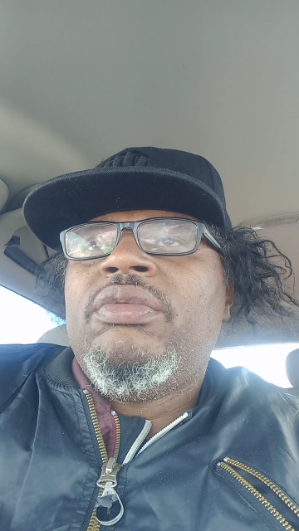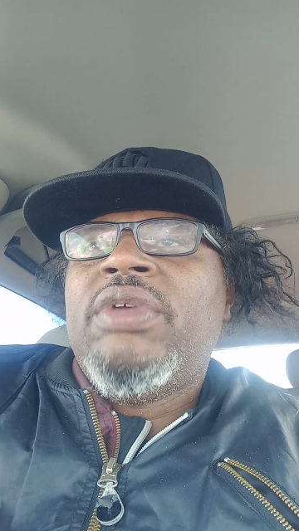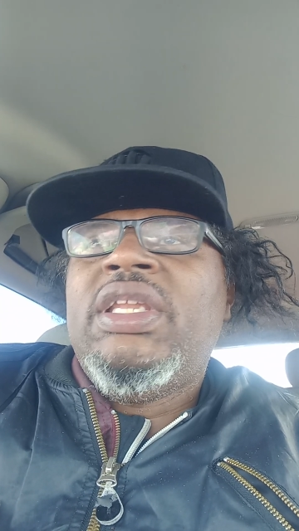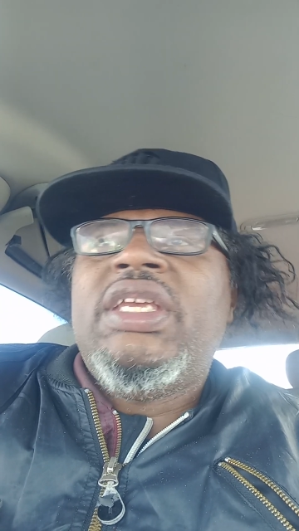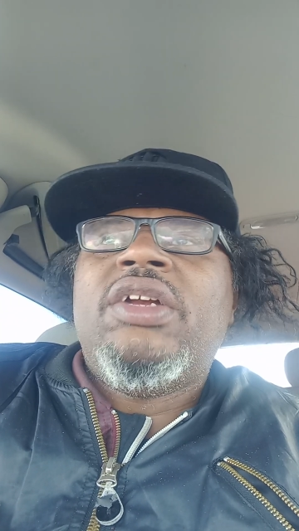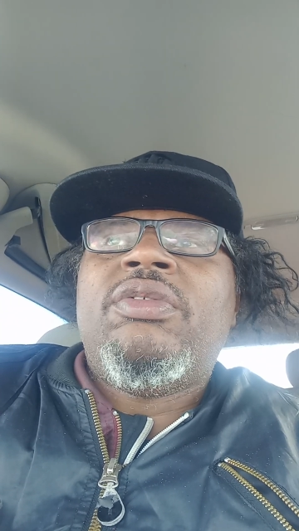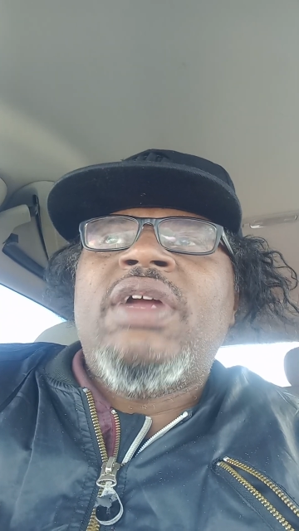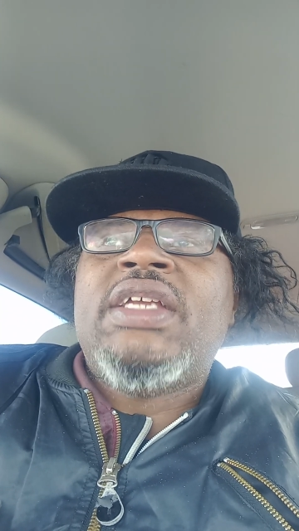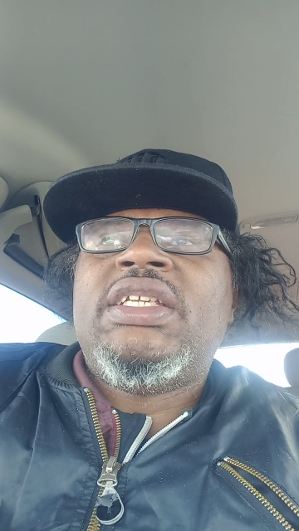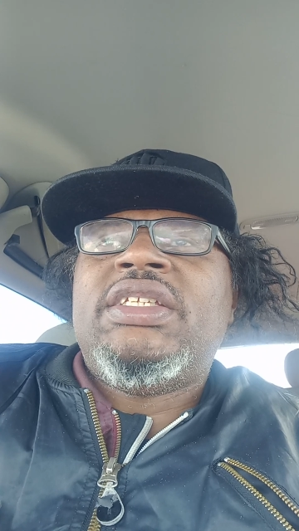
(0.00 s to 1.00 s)
really
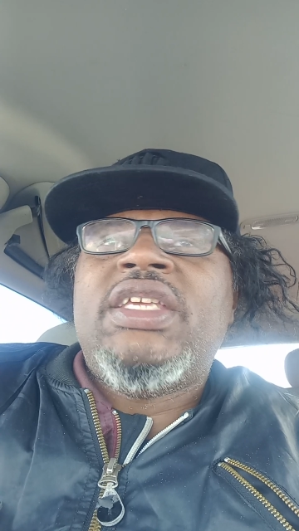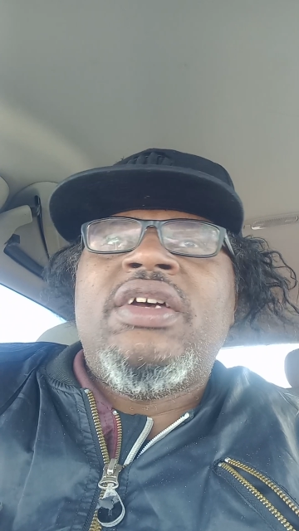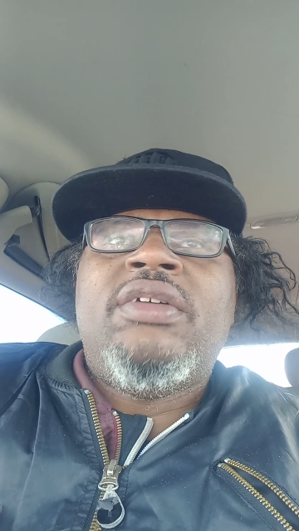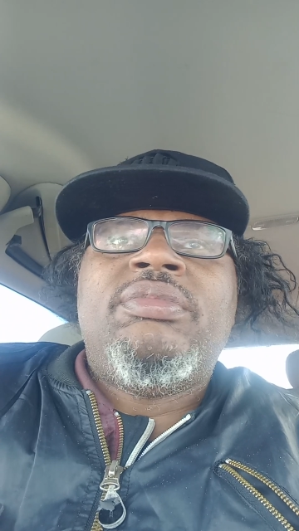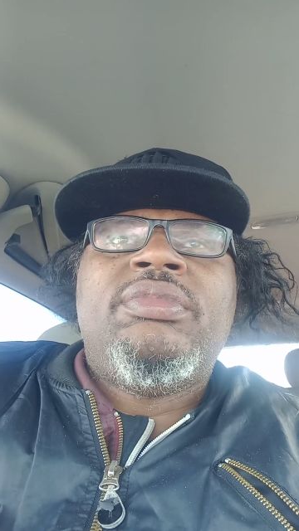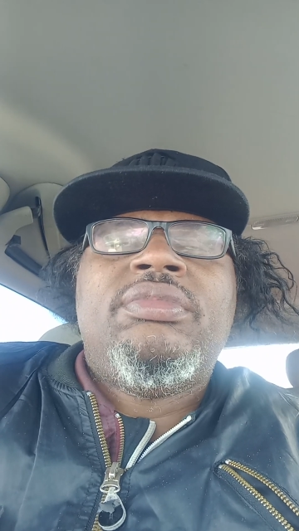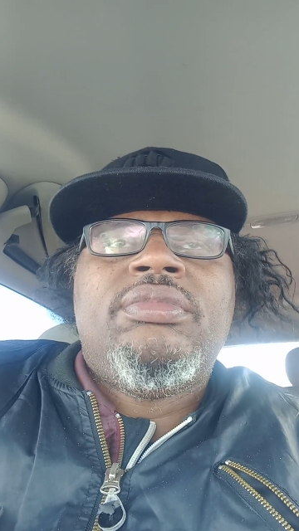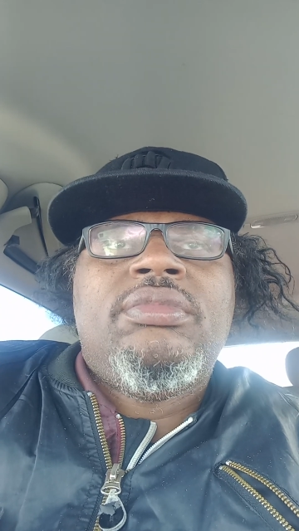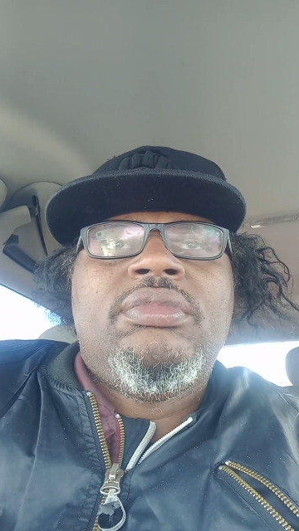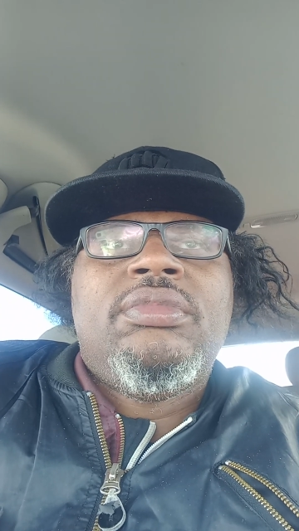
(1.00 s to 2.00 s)
corrected them
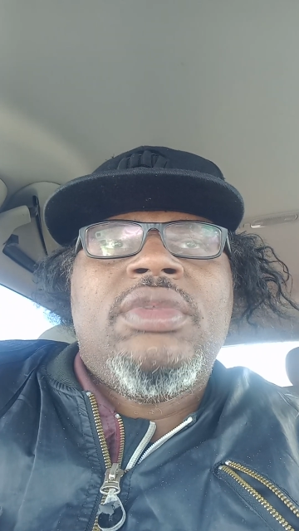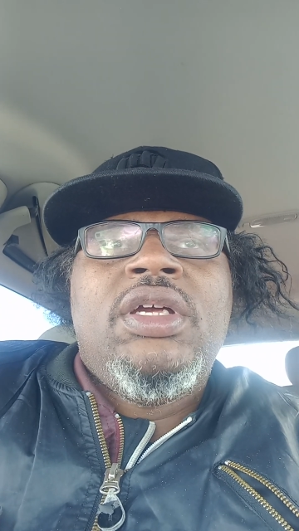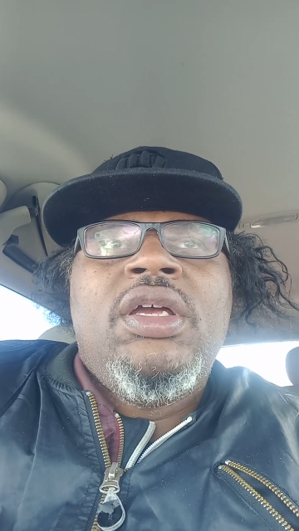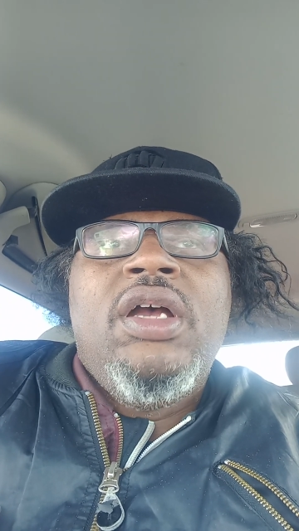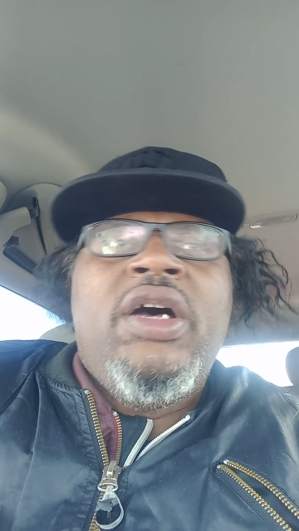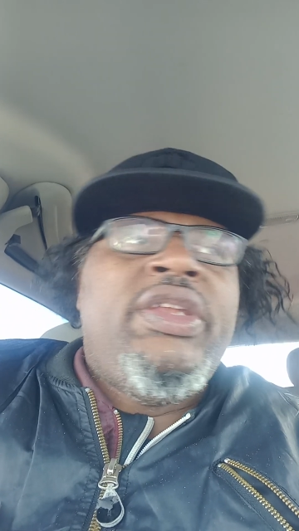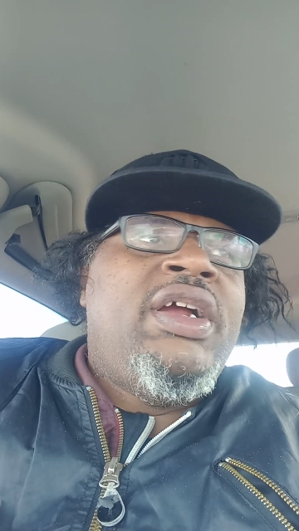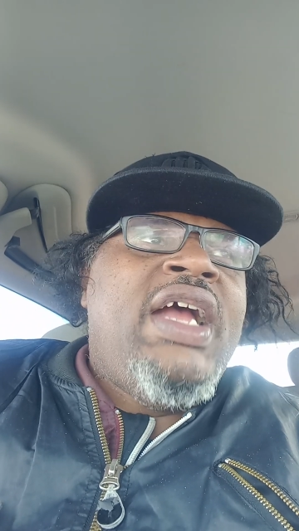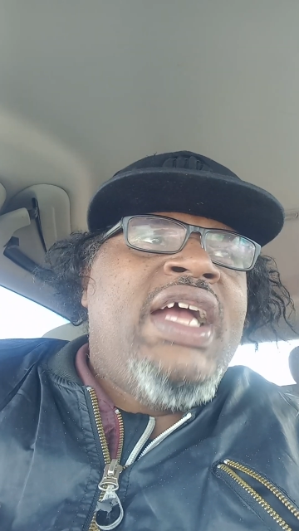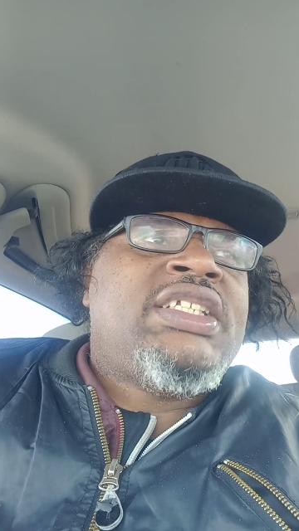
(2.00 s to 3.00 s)
on
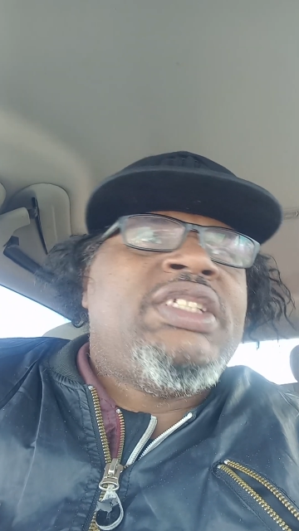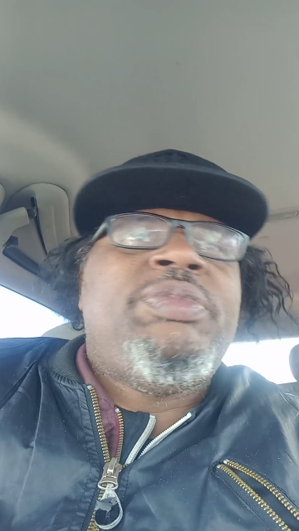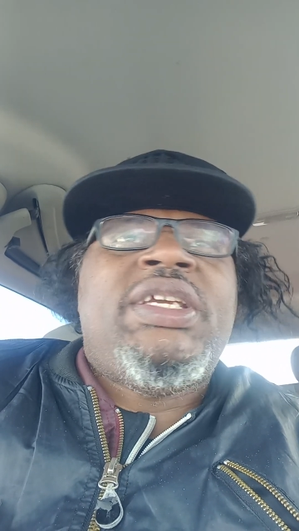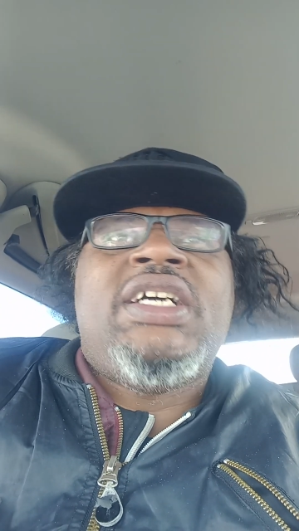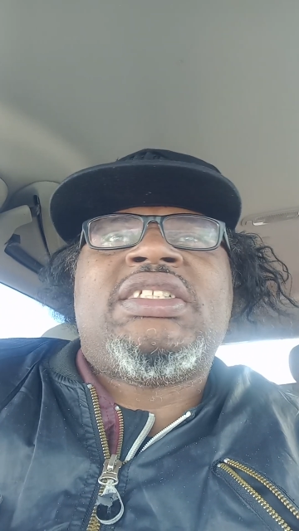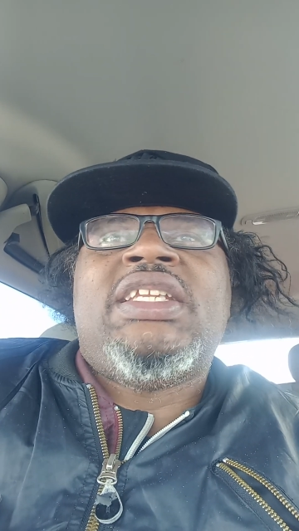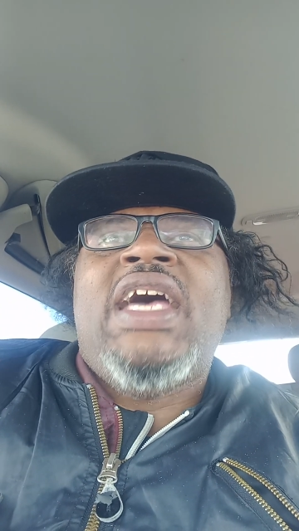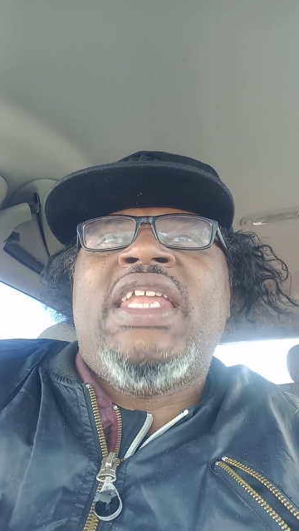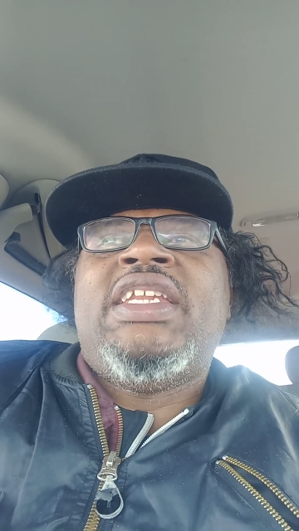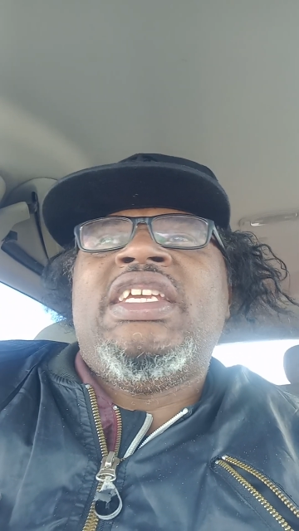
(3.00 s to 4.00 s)
their actions because a
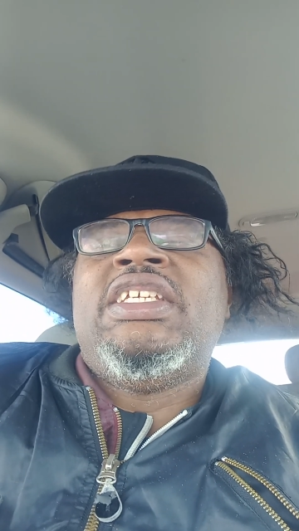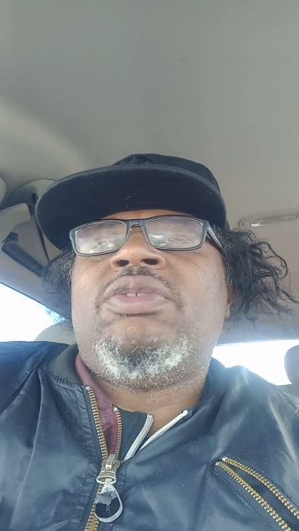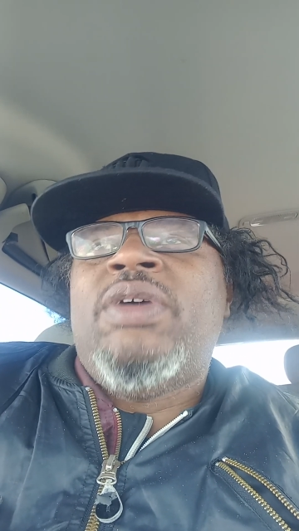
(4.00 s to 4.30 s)
lot of these